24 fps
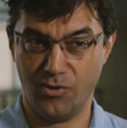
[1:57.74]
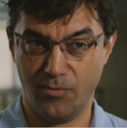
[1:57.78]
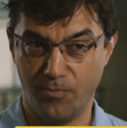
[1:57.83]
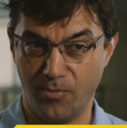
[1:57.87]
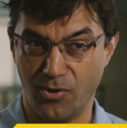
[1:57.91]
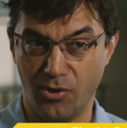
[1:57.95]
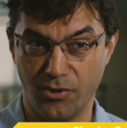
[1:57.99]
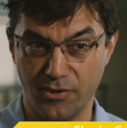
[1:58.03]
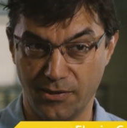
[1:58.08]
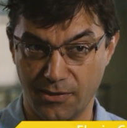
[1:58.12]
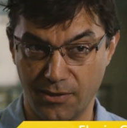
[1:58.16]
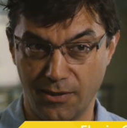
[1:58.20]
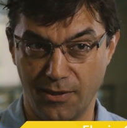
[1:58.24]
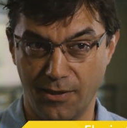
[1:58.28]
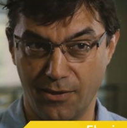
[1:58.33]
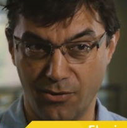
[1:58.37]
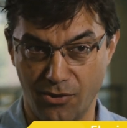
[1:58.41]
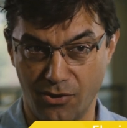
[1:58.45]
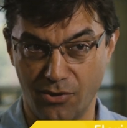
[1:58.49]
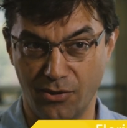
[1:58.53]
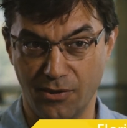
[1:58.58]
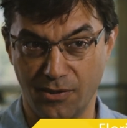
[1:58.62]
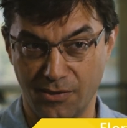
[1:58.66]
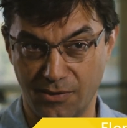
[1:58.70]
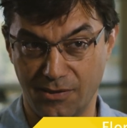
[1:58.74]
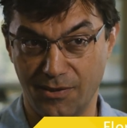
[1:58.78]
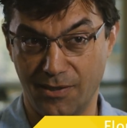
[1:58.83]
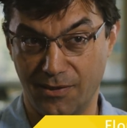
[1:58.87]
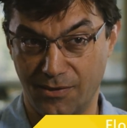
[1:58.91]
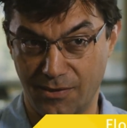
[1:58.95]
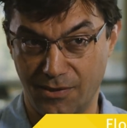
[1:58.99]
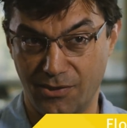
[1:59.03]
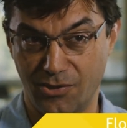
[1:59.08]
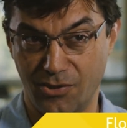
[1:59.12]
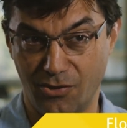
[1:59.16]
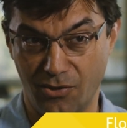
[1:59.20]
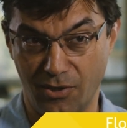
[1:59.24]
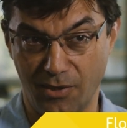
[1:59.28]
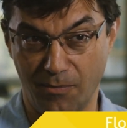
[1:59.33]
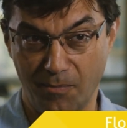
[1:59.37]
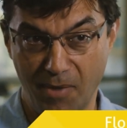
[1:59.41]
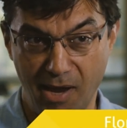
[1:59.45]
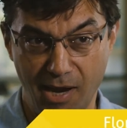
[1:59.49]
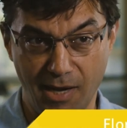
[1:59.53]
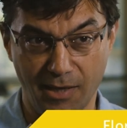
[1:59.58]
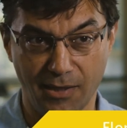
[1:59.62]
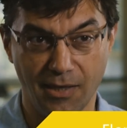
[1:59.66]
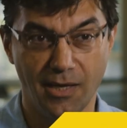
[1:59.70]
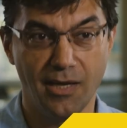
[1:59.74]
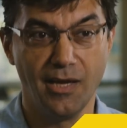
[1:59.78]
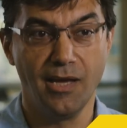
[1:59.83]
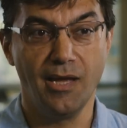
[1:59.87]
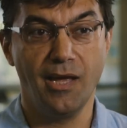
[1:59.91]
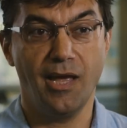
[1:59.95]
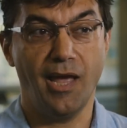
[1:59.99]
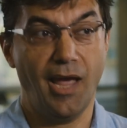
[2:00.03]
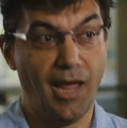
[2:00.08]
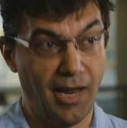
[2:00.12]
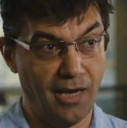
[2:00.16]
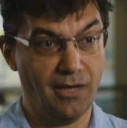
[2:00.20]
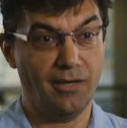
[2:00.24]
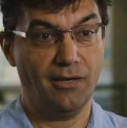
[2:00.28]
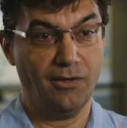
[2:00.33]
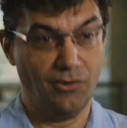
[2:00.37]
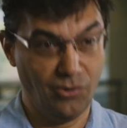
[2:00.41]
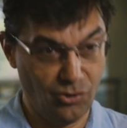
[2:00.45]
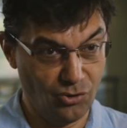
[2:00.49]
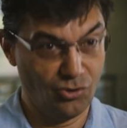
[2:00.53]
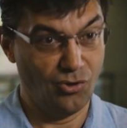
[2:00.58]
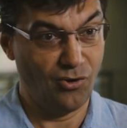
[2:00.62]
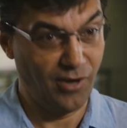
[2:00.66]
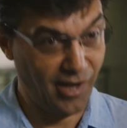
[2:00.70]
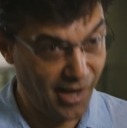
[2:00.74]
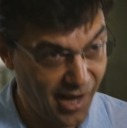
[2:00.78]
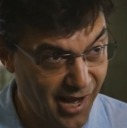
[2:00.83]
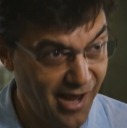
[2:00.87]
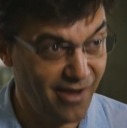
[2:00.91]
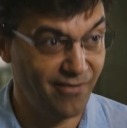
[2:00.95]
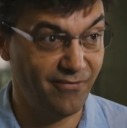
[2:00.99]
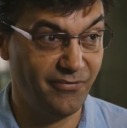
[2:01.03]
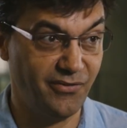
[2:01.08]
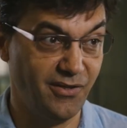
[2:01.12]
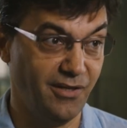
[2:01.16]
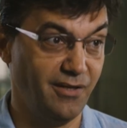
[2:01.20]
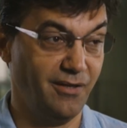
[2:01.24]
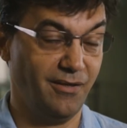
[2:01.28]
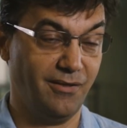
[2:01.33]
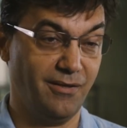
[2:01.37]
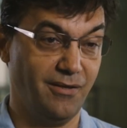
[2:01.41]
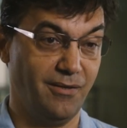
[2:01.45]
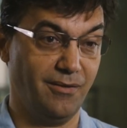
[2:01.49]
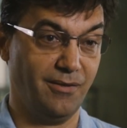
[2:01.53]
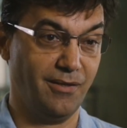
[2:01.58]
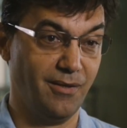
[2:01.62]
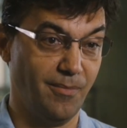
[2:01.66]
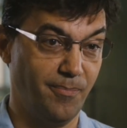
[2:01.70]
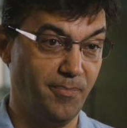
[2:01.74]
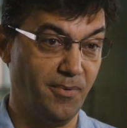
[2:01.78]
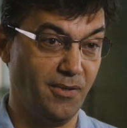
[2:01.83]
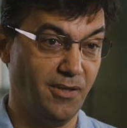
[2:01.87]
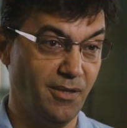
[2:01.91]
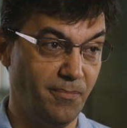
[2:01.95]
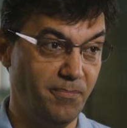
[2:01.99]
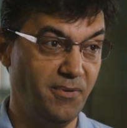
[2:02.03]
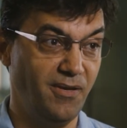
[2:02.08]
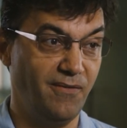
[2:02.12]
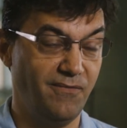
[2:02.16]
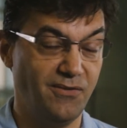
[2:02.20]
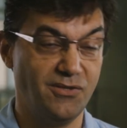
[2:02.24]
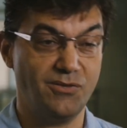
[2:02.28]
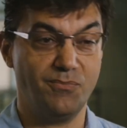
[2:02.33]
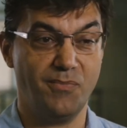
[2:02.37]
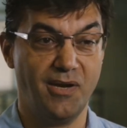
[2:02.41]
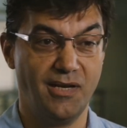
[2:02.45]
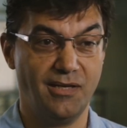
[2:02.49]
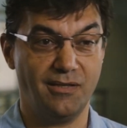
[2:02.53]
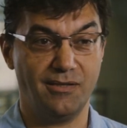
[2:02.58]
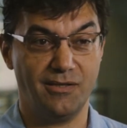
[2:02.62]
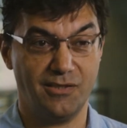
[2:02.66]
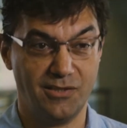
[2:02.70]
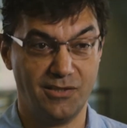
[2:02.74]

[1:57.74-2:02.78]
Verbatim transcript: where polysilicon is necessarily made, and you don't have the the, the, the PVs made in